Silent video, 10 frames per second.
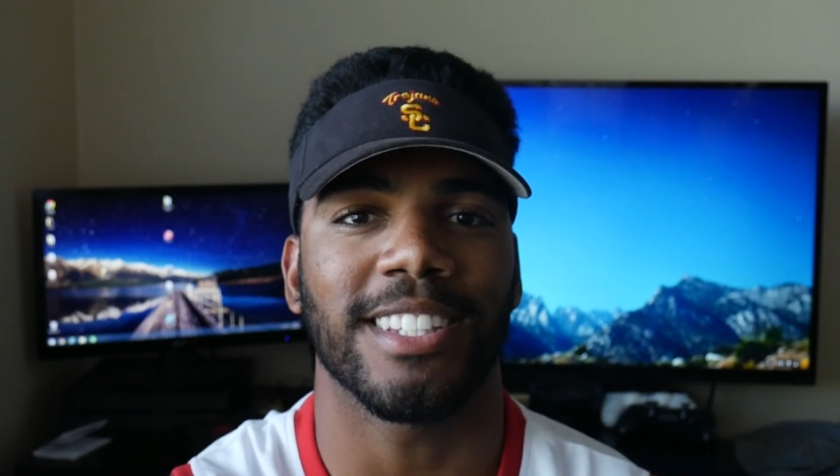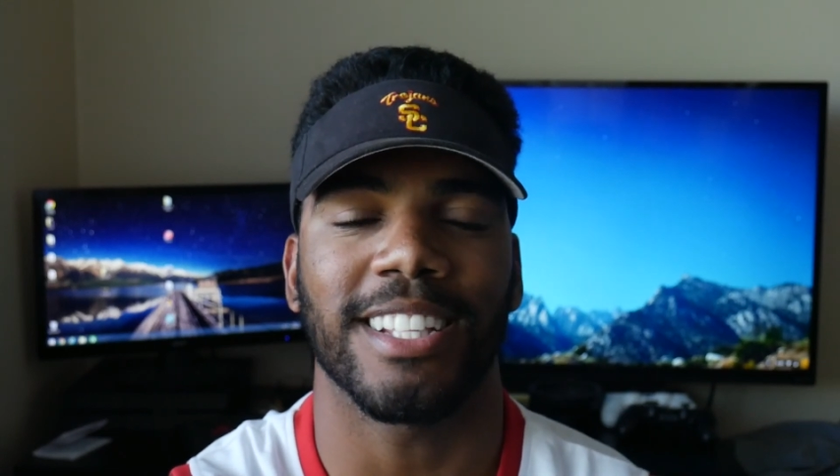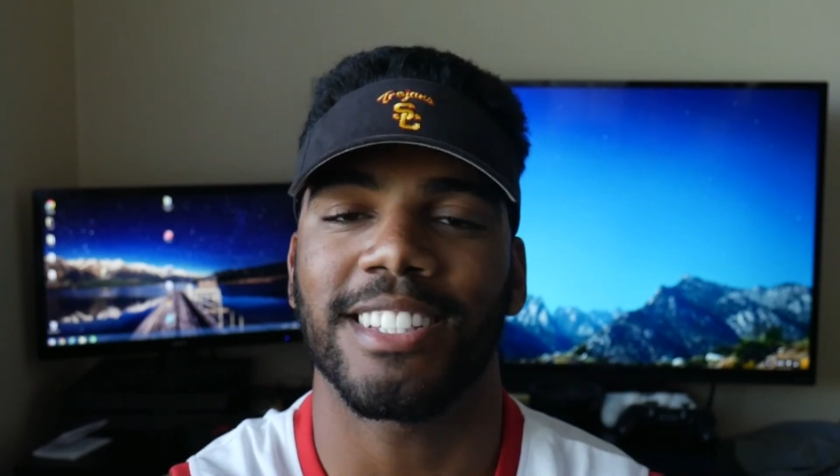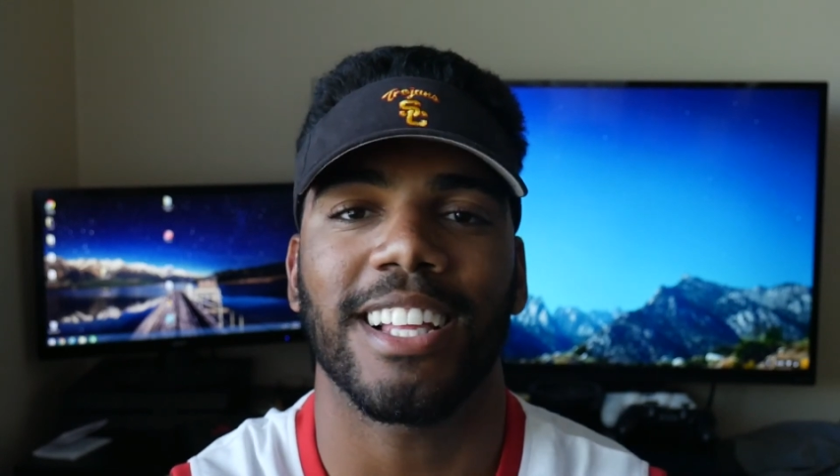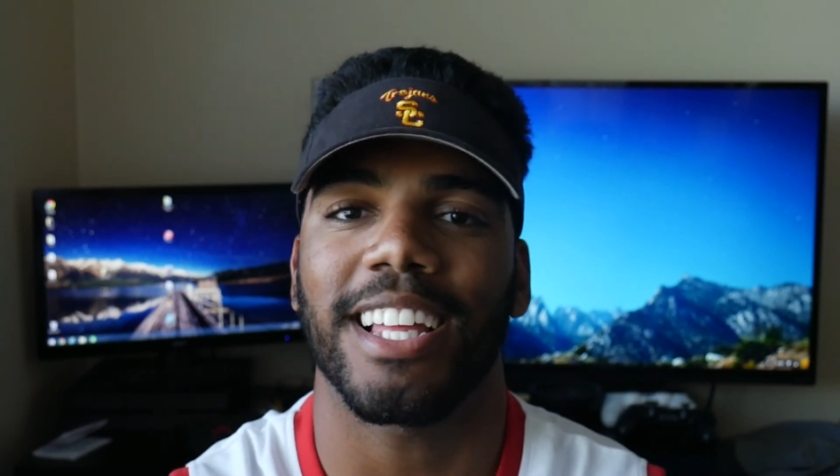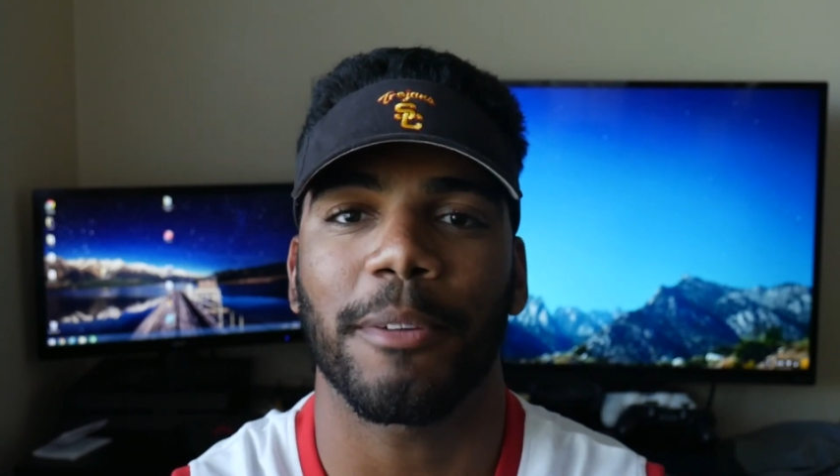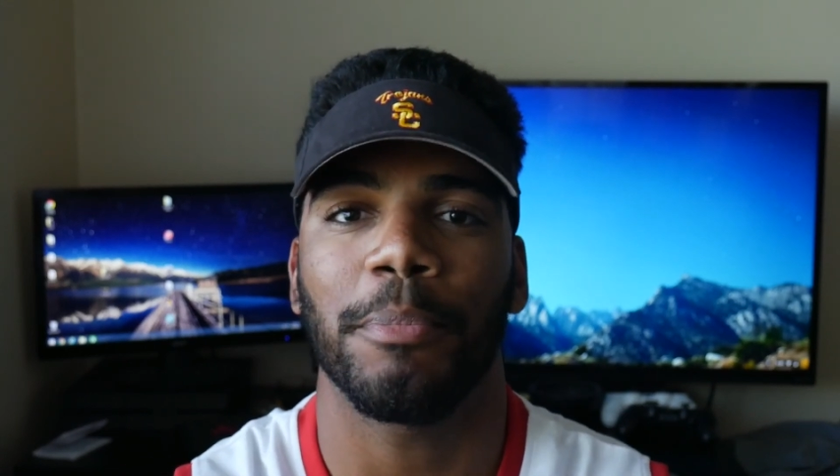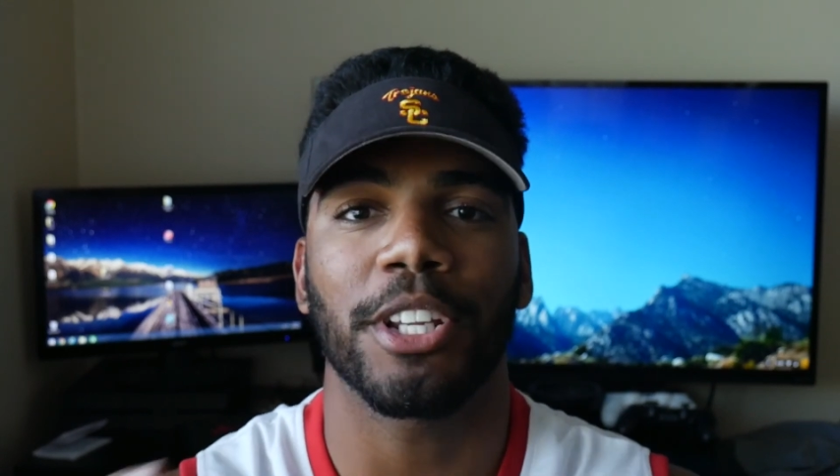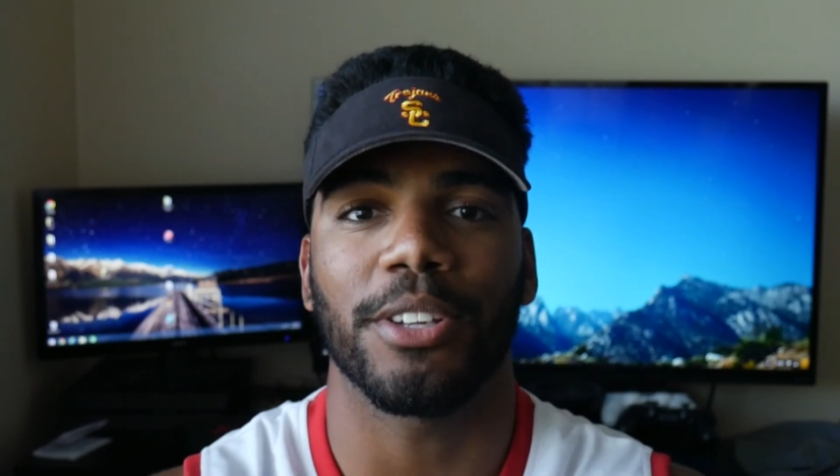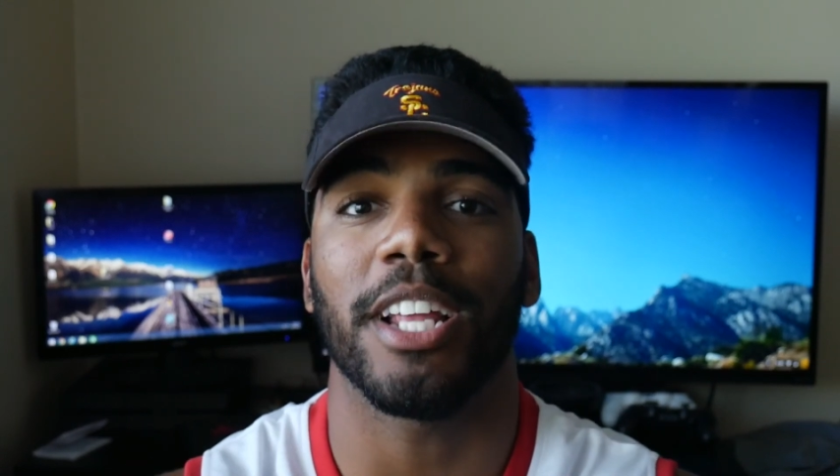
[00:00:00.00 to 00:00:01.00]
That's not like
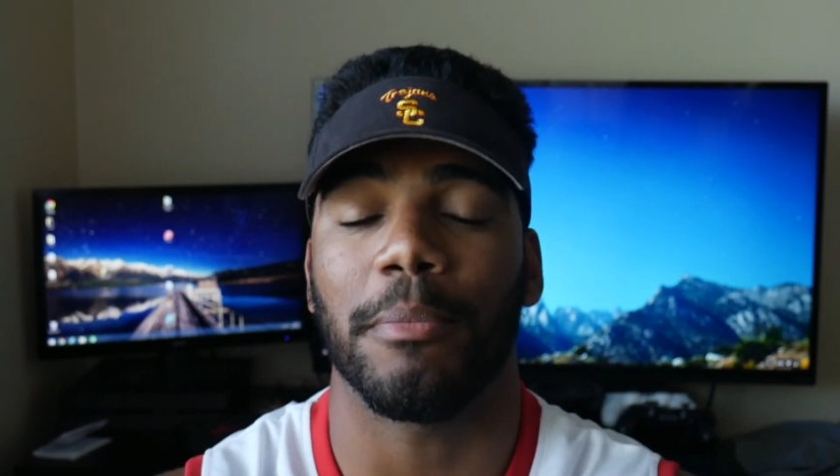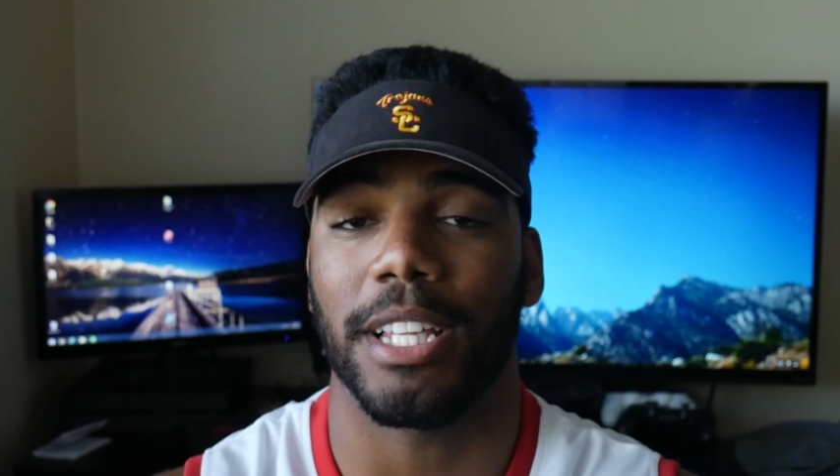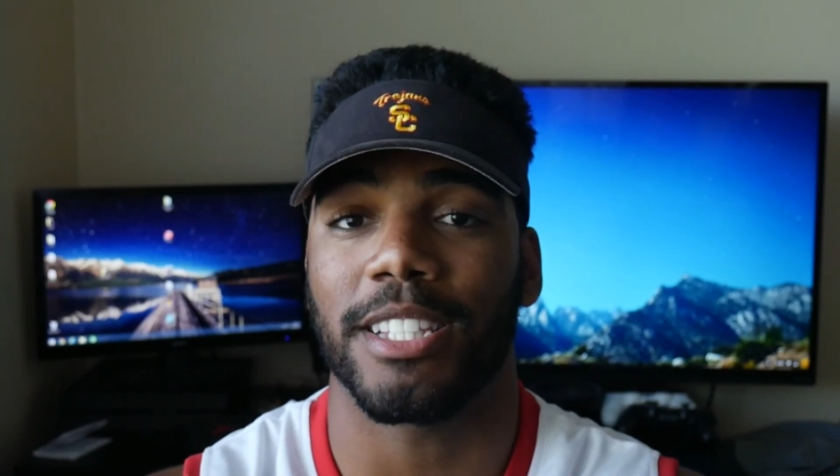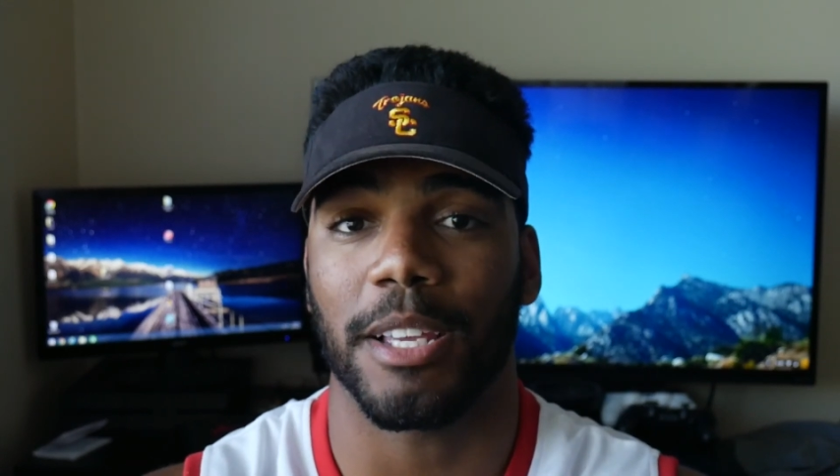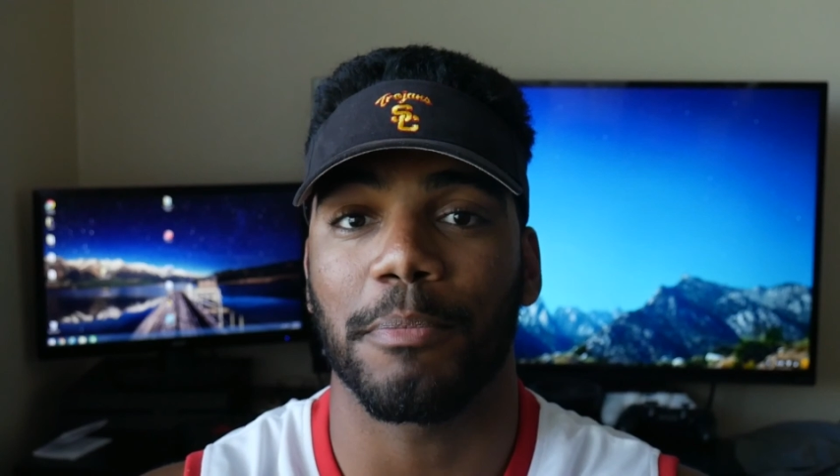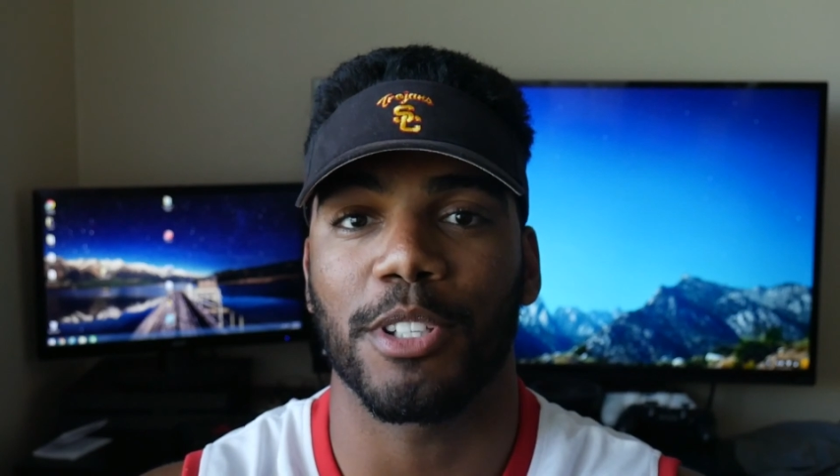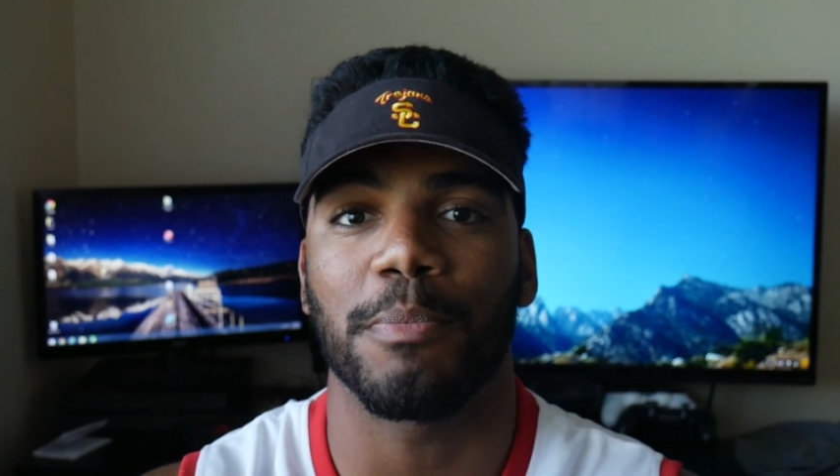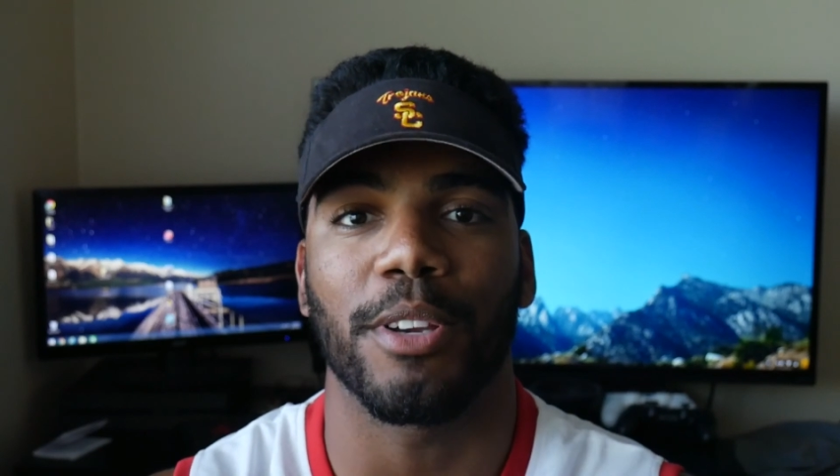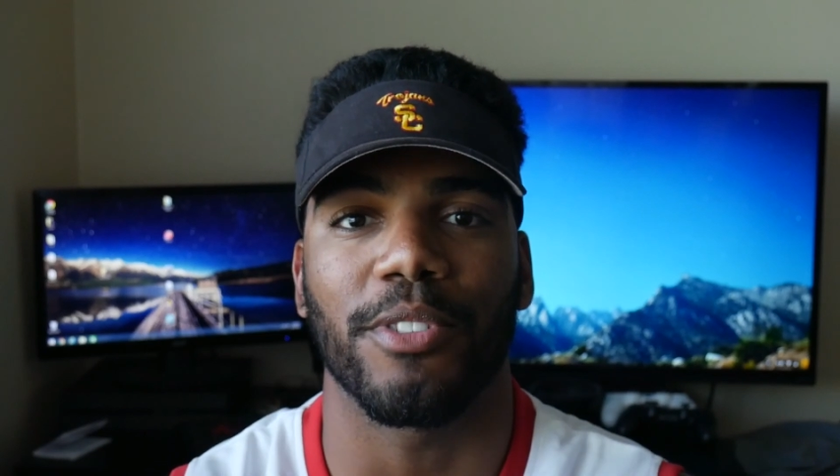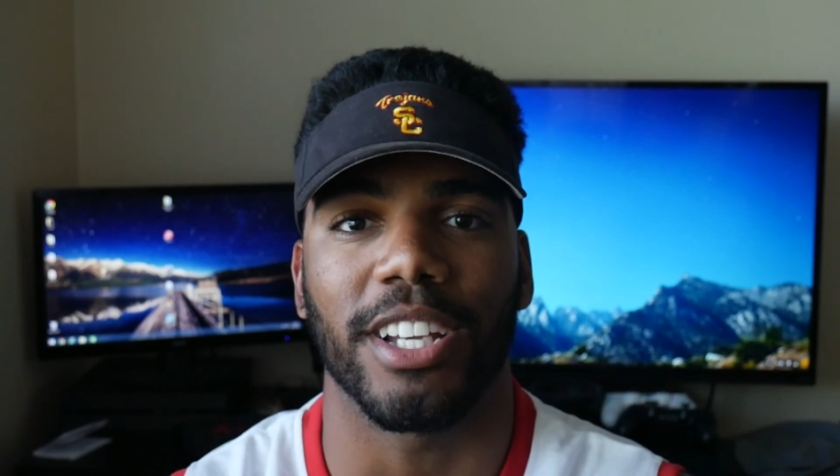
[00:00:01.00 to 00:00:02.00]
putting you down, but that's like
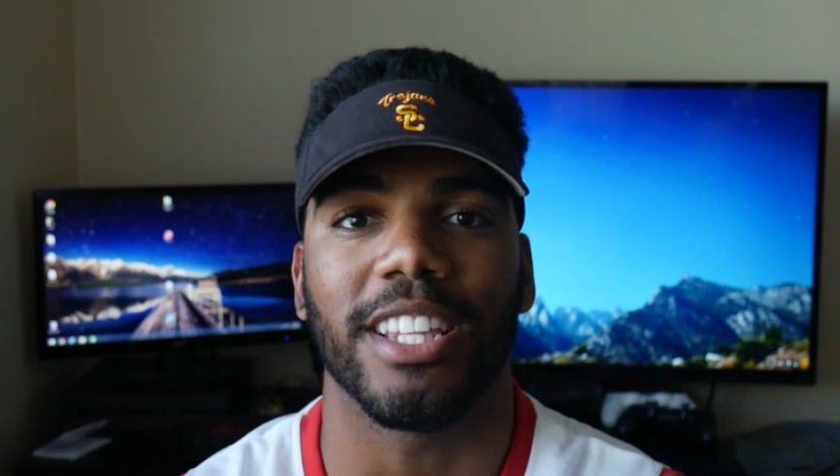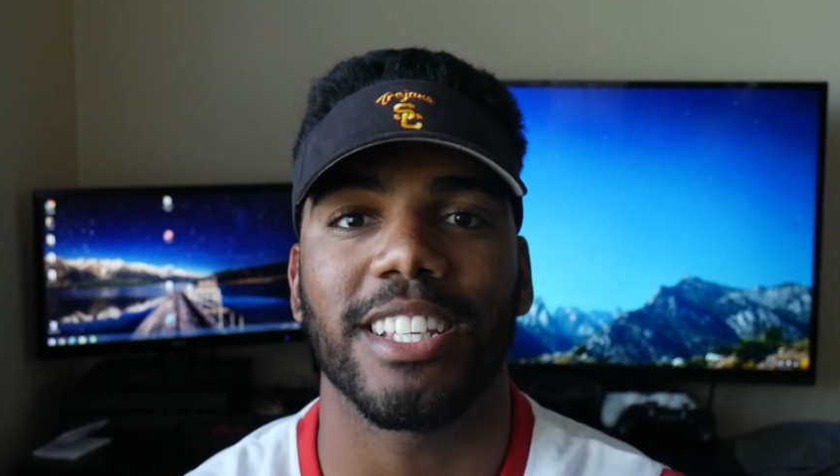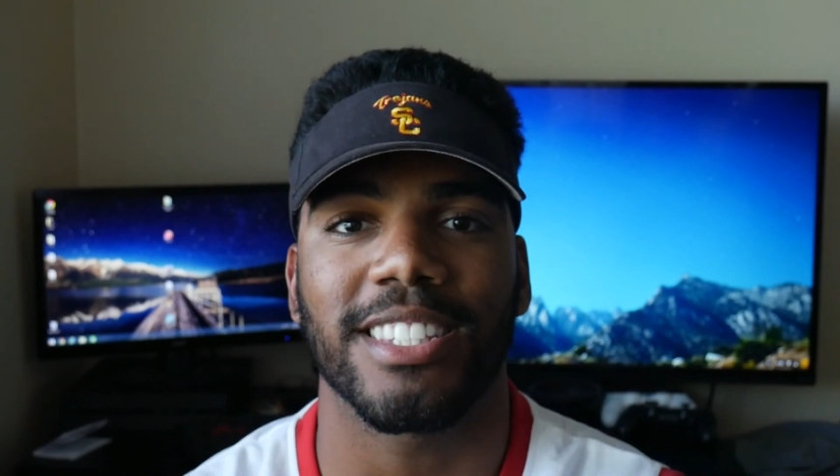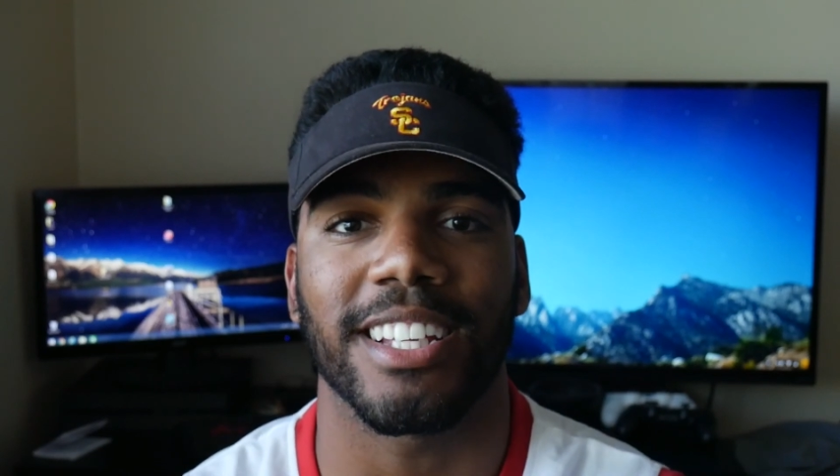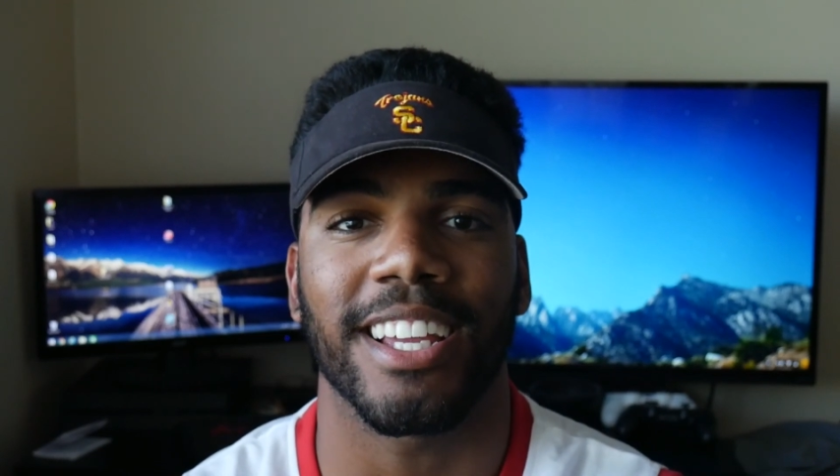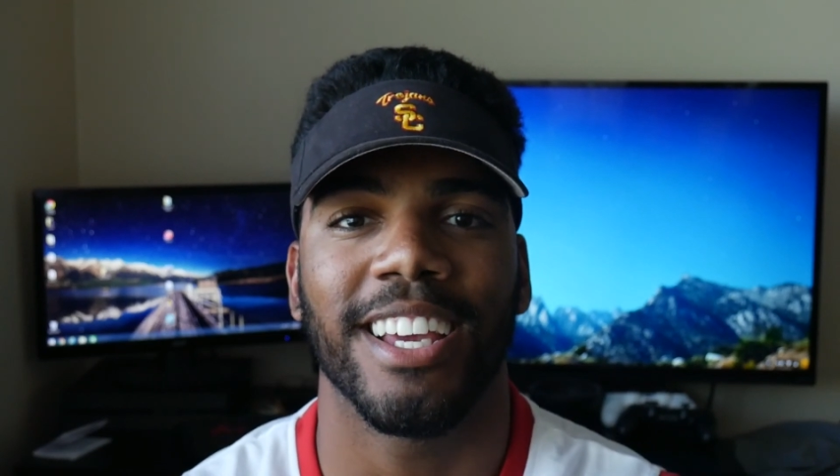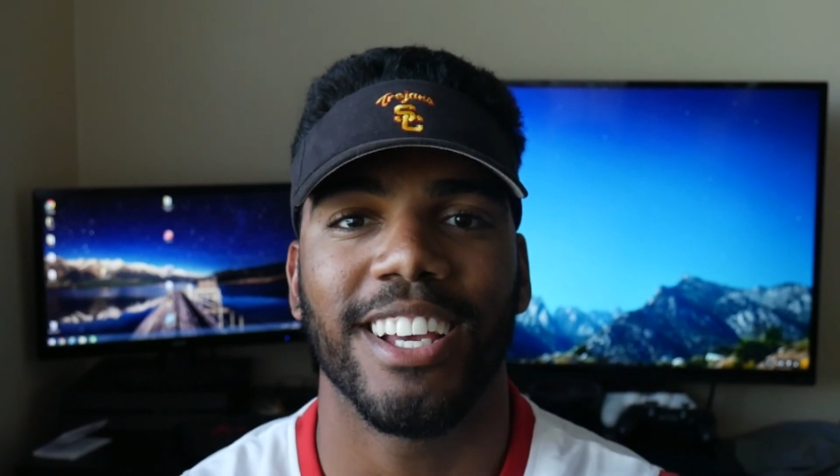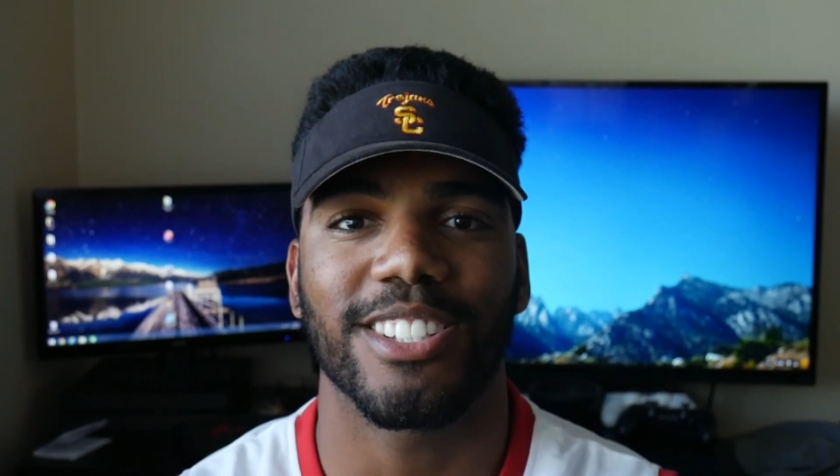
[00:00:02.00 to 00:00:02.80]
just being realistic.